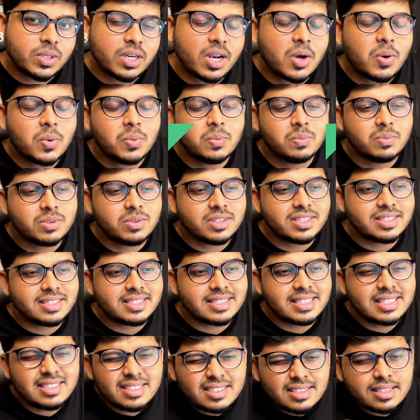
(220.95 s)
Now,
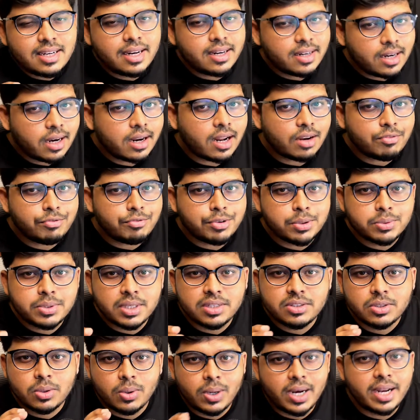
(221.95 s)
this is a little
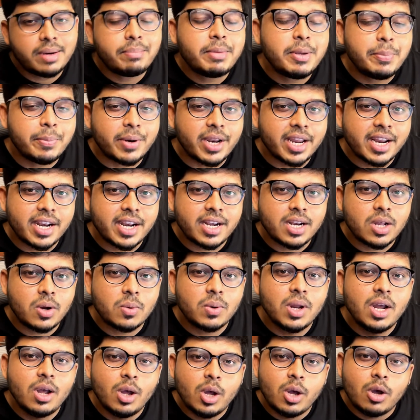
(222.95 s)
confusing, so let me break it
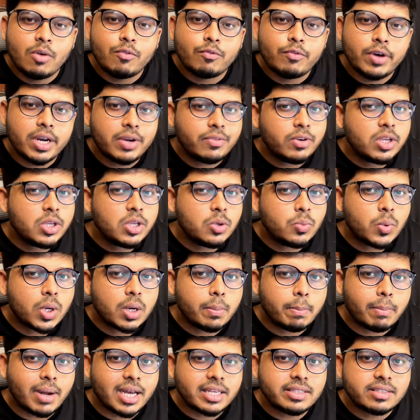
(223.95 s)
down. Whenever you want
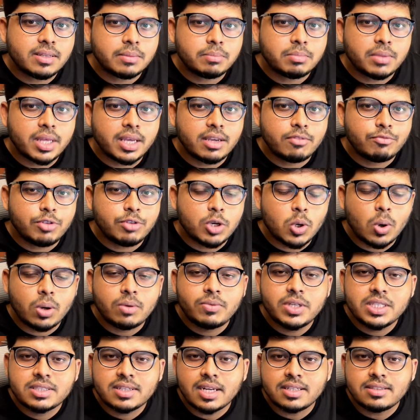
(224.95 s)
to buy something, we
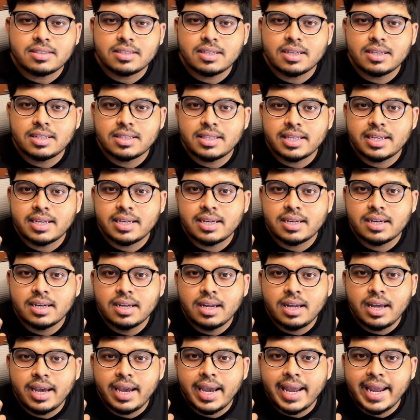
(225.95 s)
always consider the
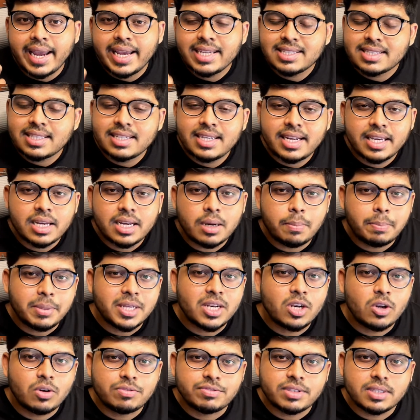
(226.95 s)
aesthetic
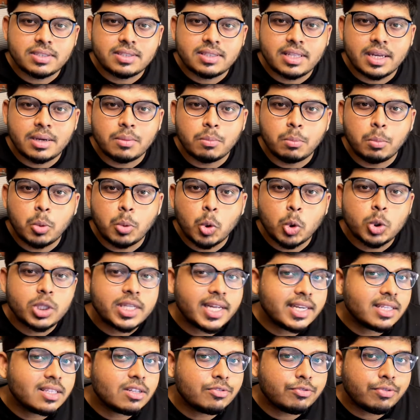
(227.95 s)
appeal of this thing more
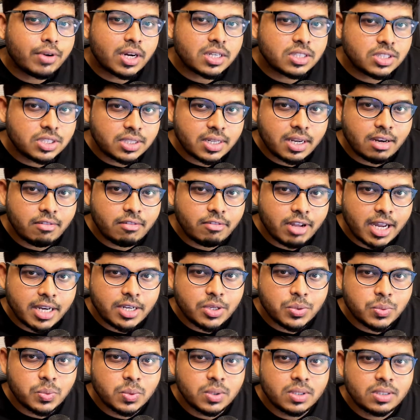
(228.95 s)
than the functional
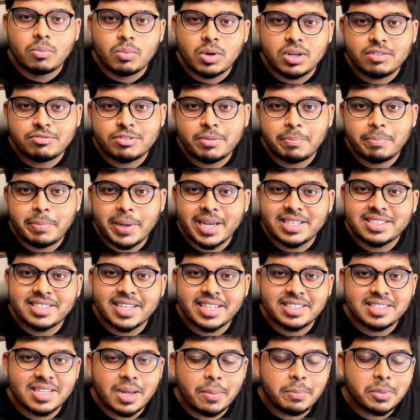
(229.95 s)
value. One of the best
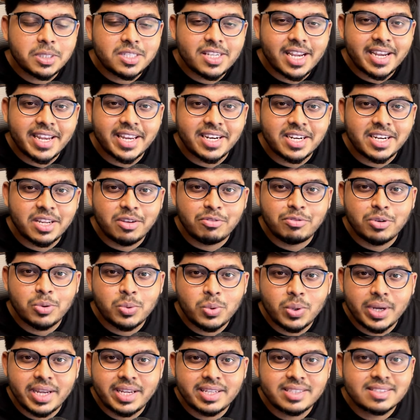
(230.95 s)
examples I can give
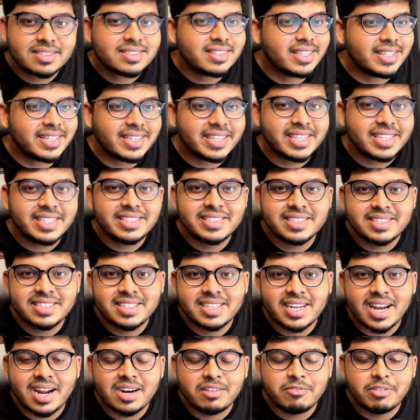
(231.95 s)
you is the
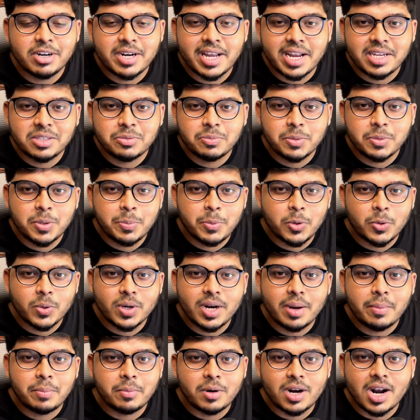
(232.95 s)
recent advertisement
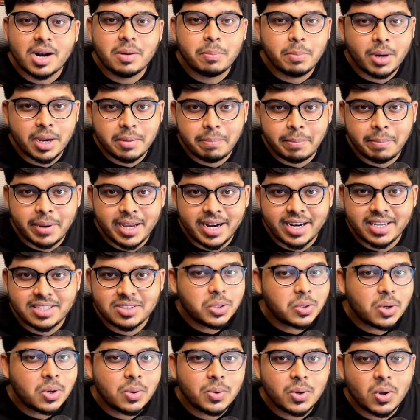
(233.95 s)
program run by Payless.
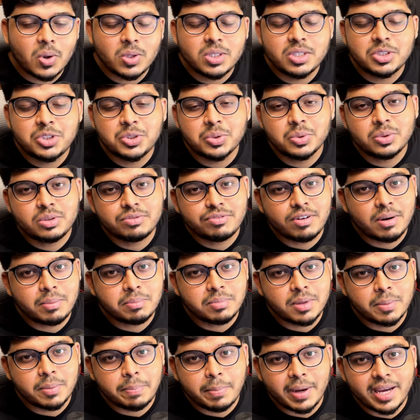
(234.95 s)
Took out all the shoes
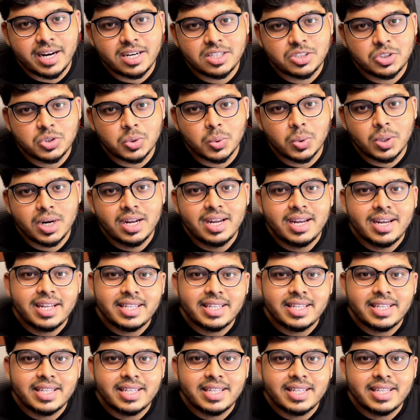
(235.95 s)
from the Payless store.